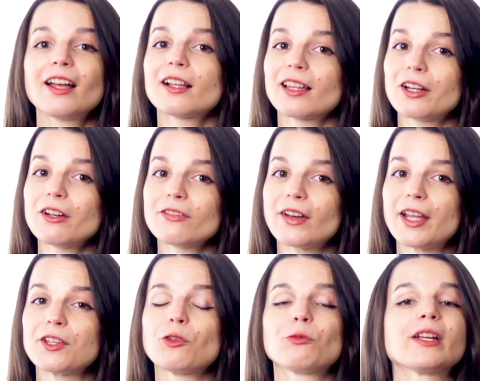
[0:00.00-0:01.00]

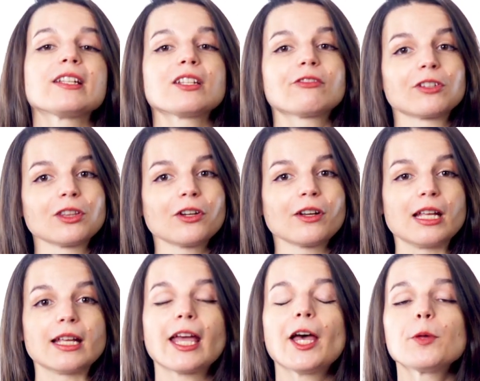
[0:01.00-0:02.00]
Clarifying your reason for
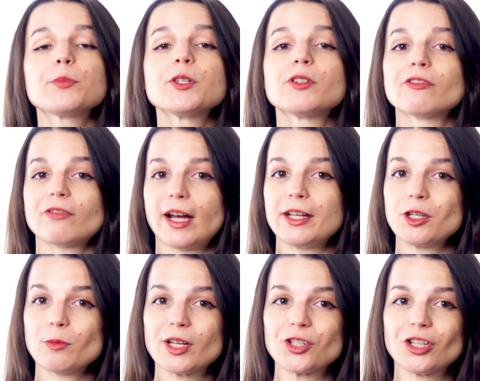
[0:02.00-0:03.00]
learning helps you define
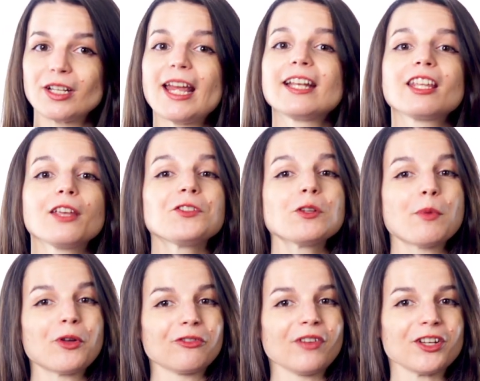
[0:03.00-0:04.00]
your mission and gives you
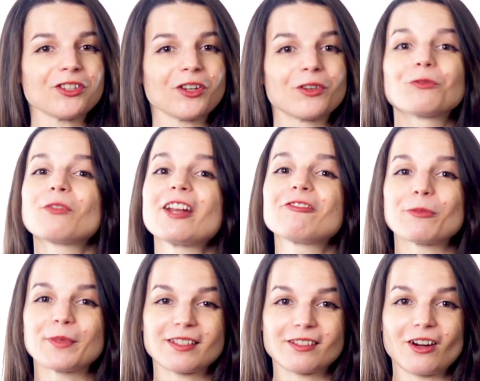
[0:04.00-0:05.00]
motivation right from
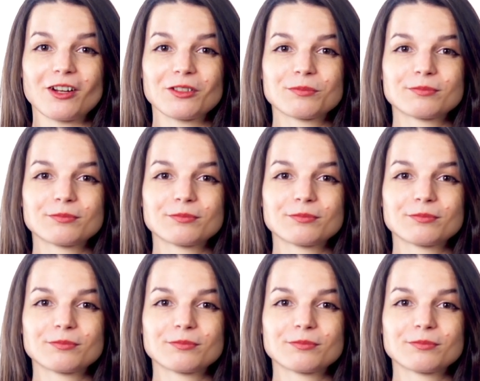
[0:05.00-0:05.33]
the start.